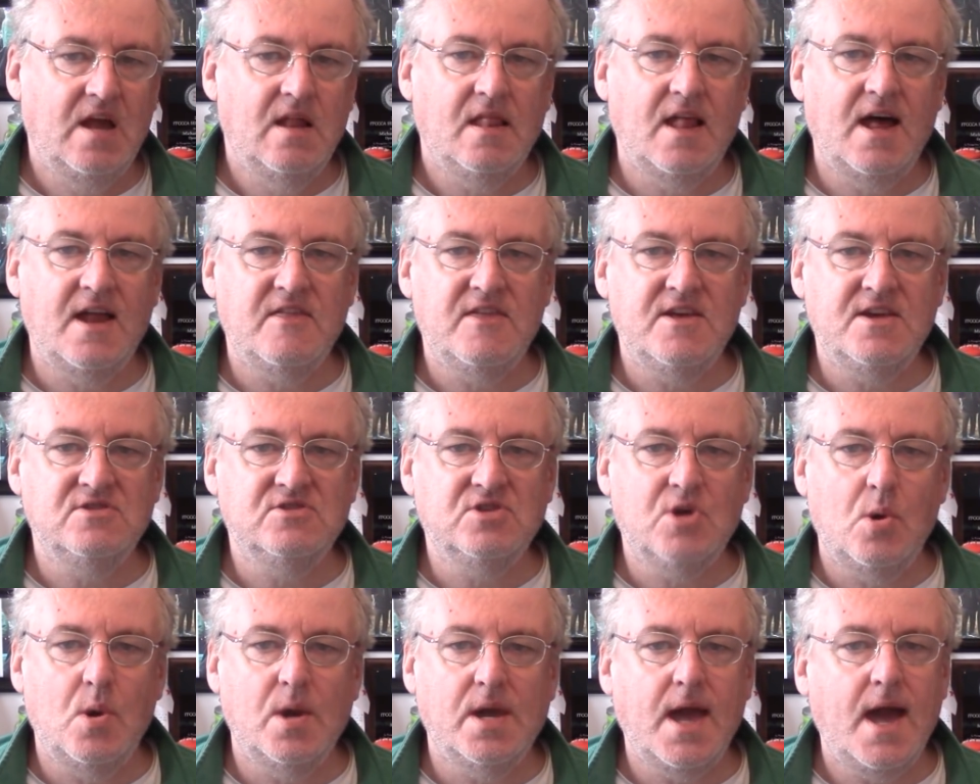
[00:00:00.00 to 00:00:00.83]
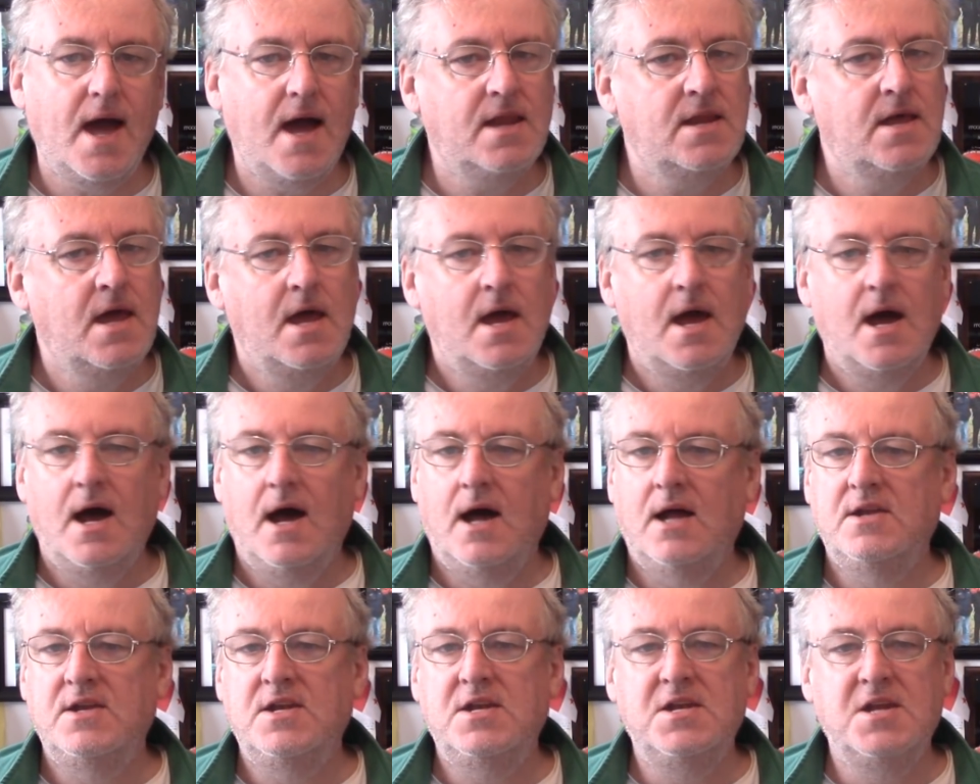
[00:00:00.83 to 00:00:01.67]
A lot of things going on.
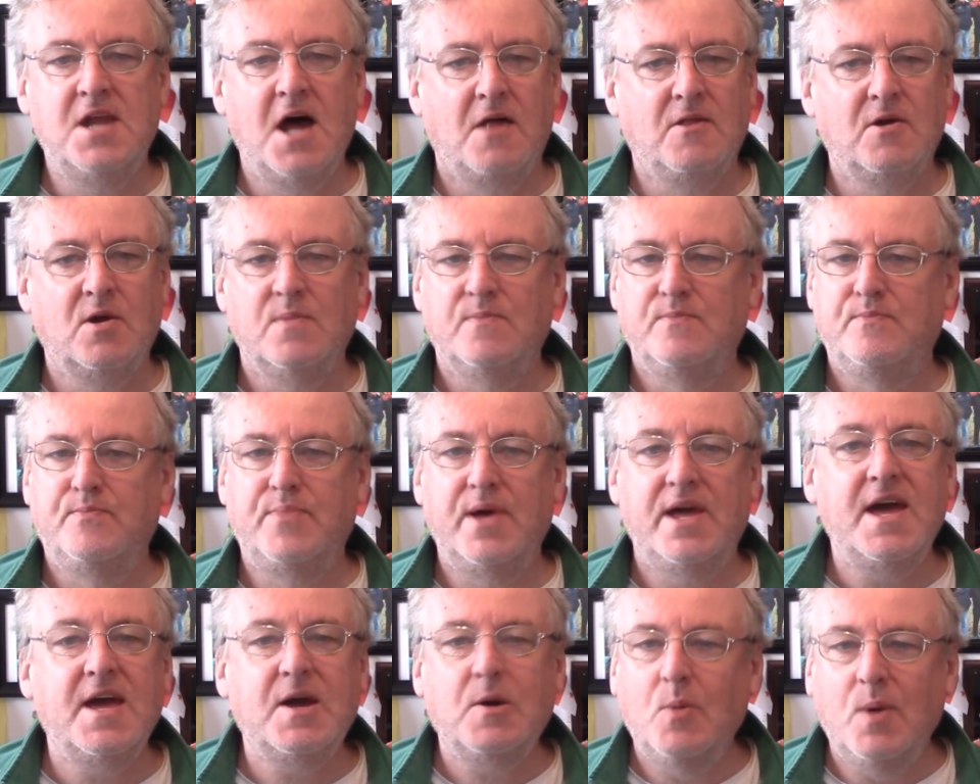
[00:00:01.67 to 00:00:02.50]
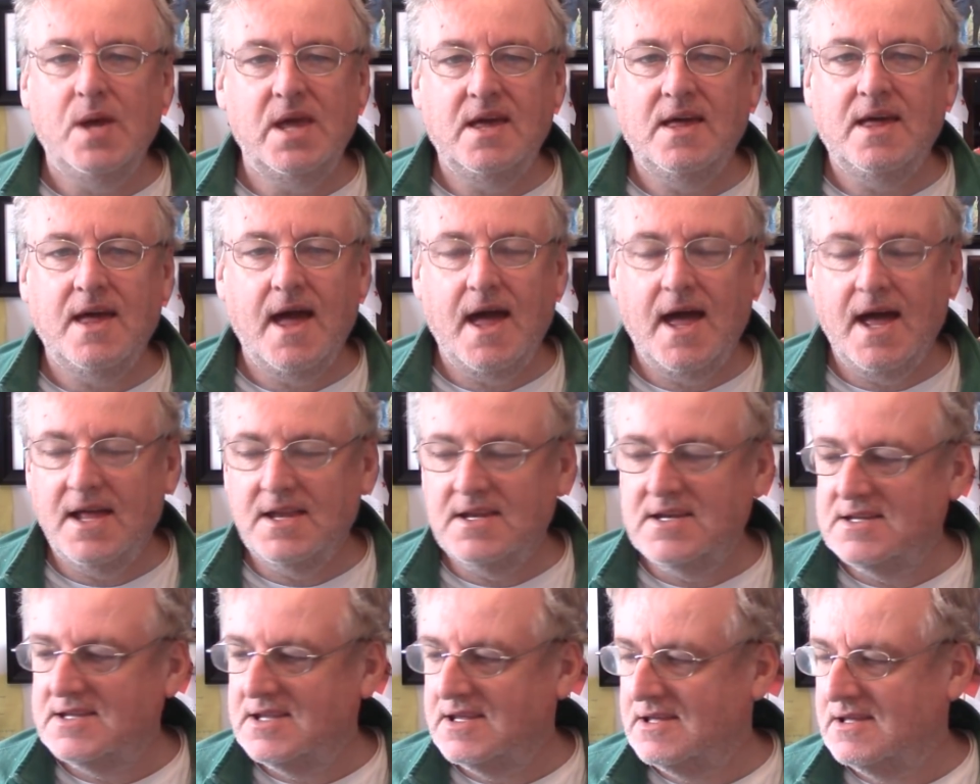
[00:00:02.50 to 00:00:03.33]
Another big
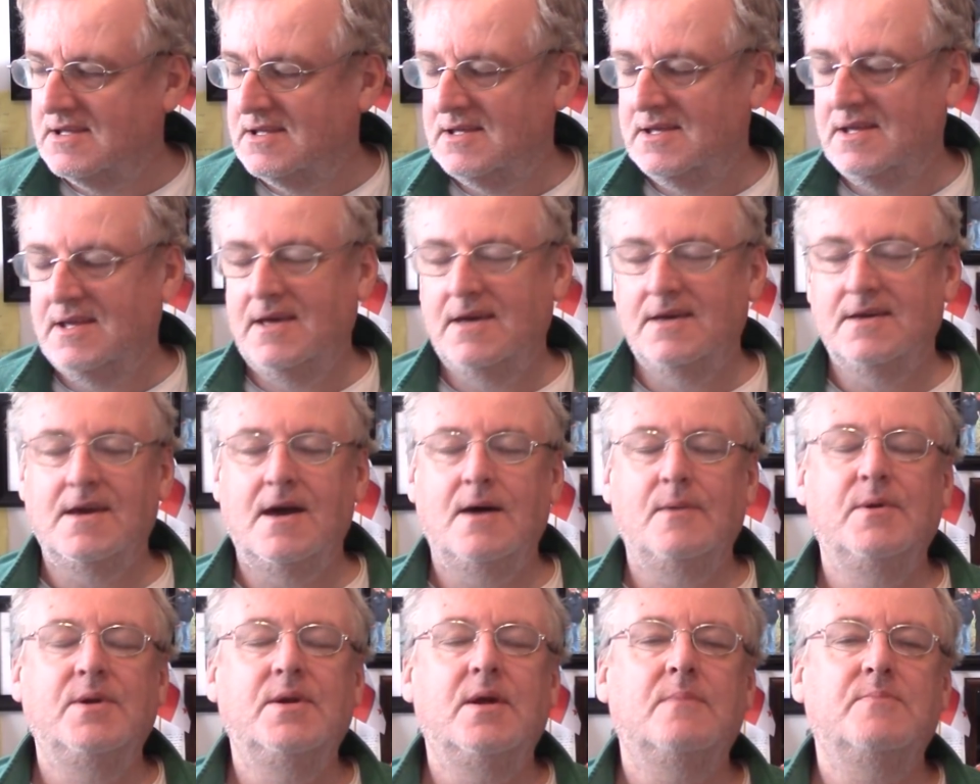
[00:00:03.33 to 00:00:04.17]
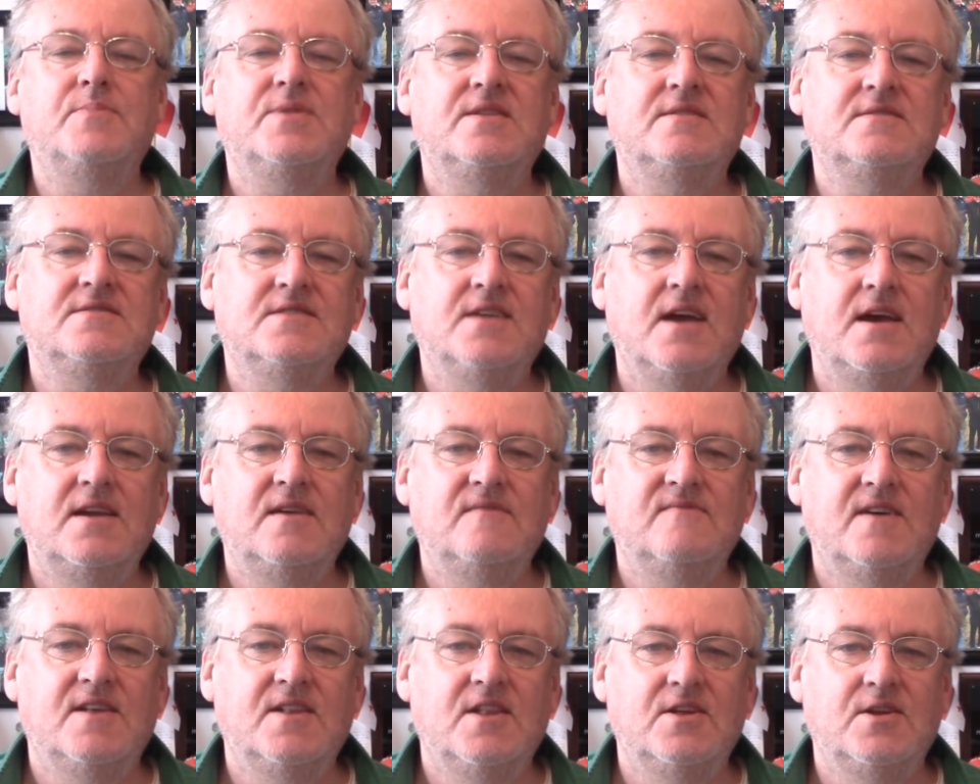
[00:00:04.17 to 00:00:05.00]
weekend coming up in the state
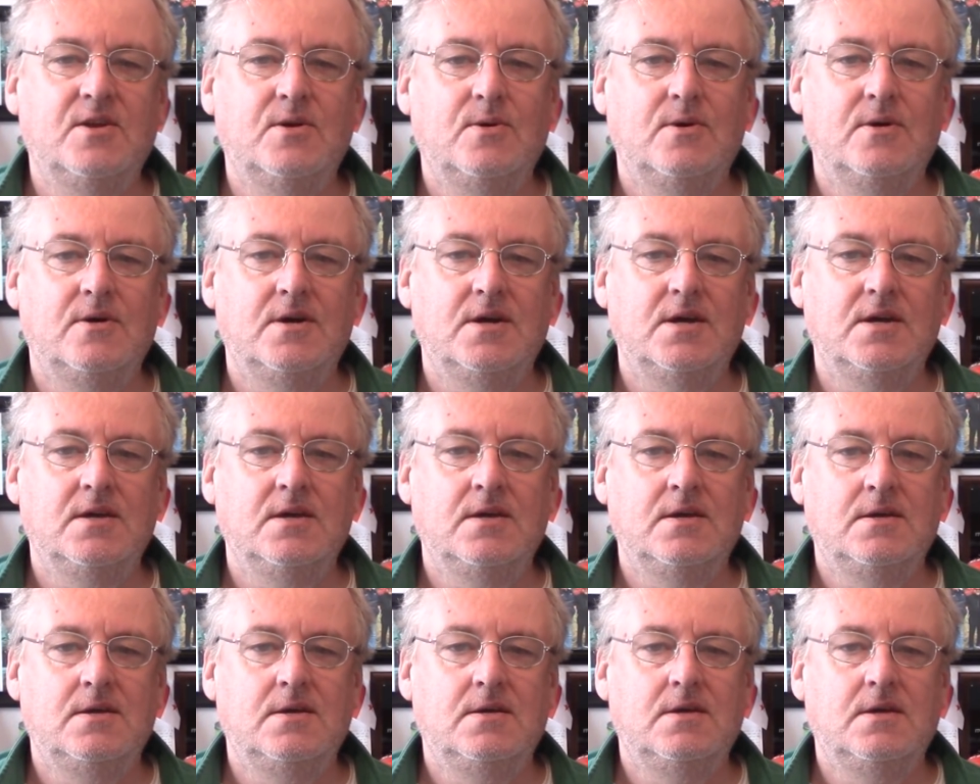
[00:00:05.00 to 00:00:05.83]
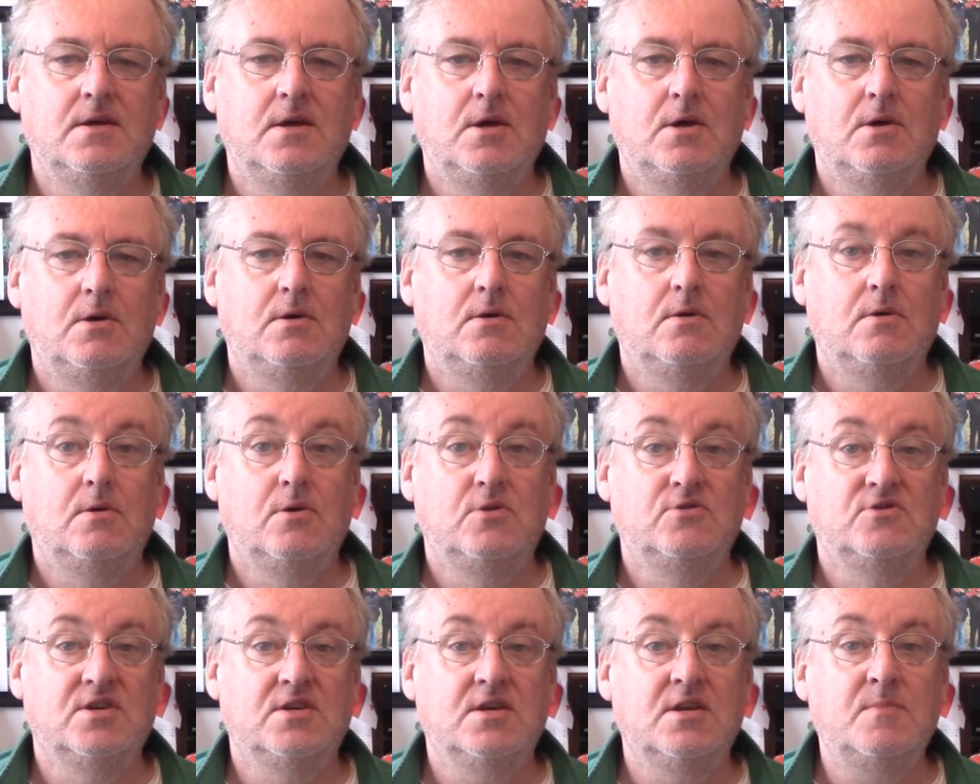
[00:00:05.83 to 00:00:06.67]
of Illinois.
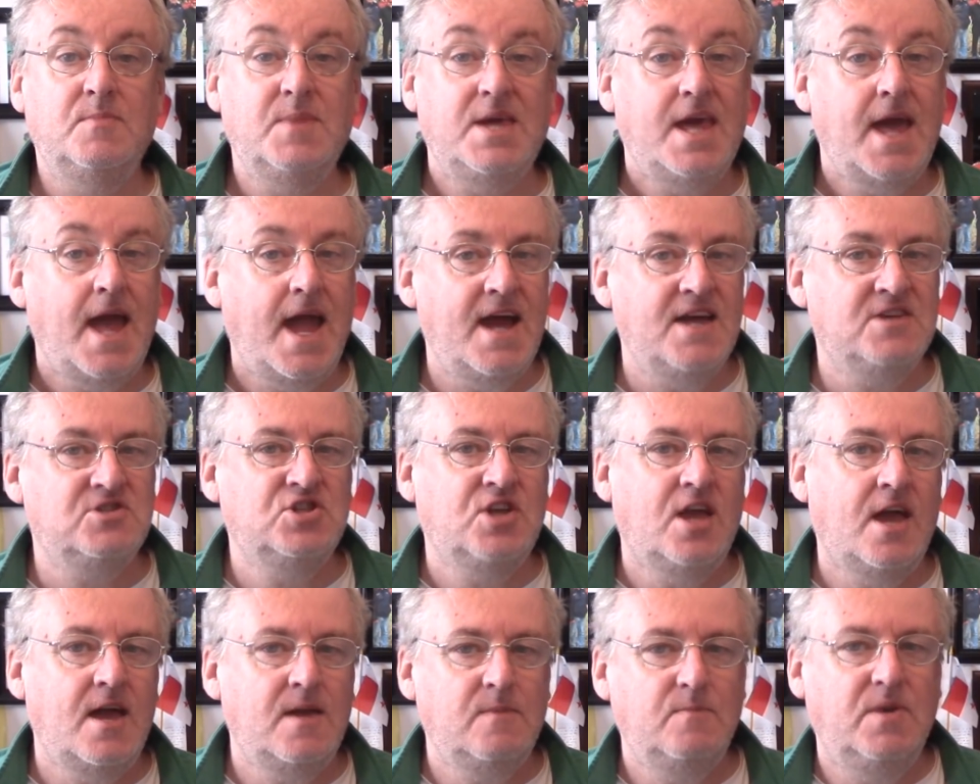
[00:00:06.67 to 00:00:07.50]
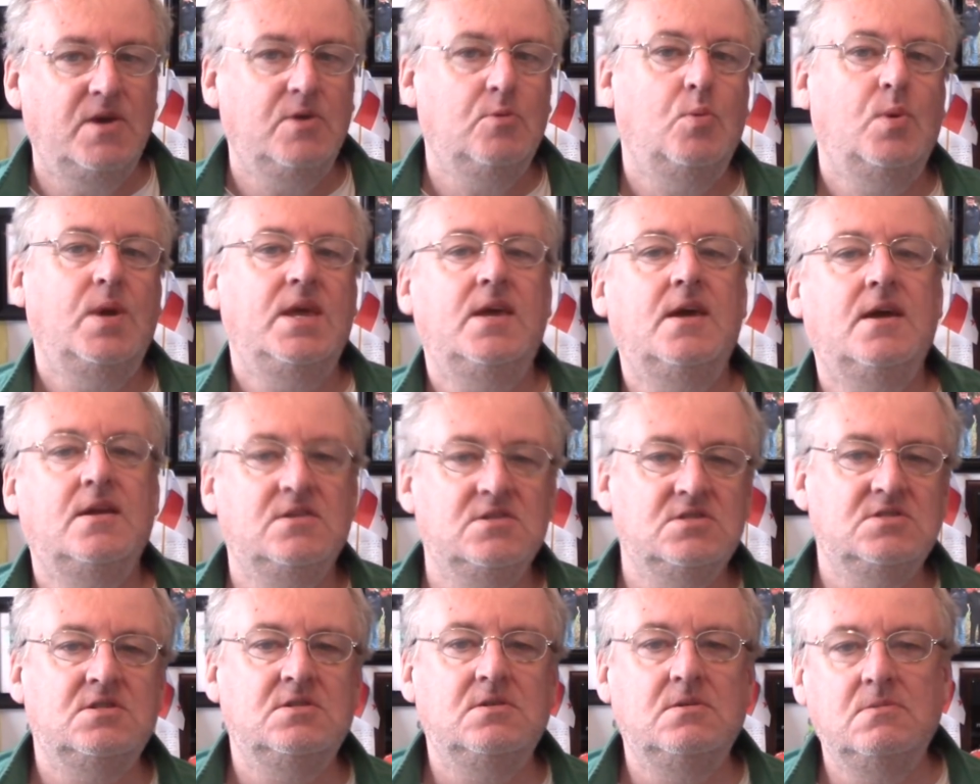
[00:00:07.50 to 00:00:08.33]
is it to be hashtag big
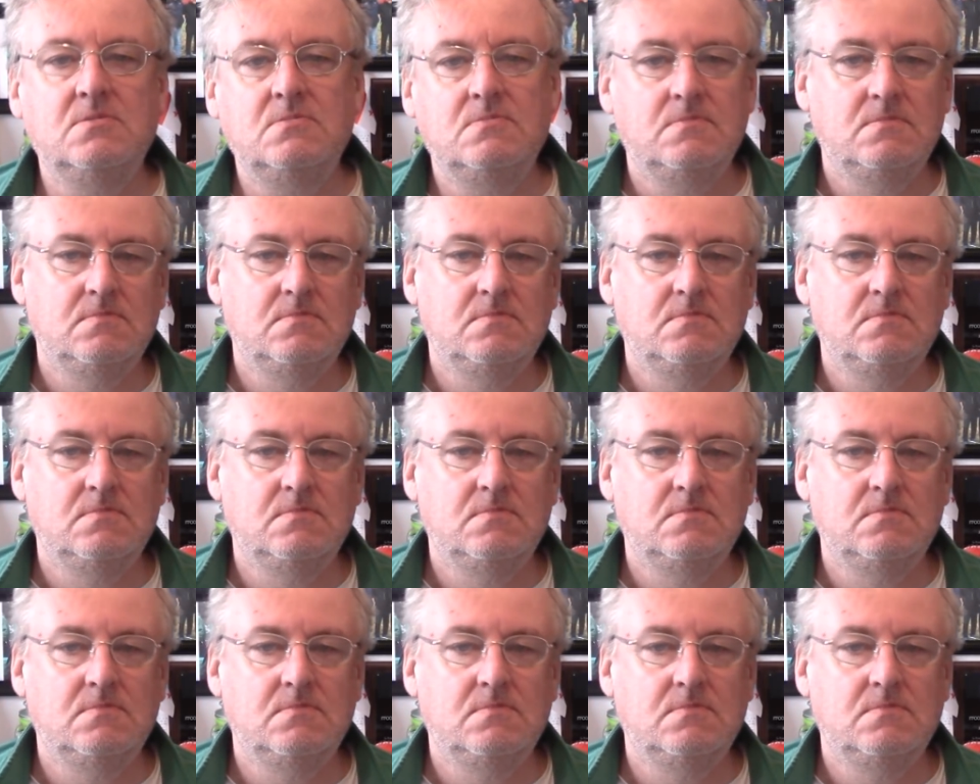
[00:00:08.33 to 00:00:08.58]
weekend too.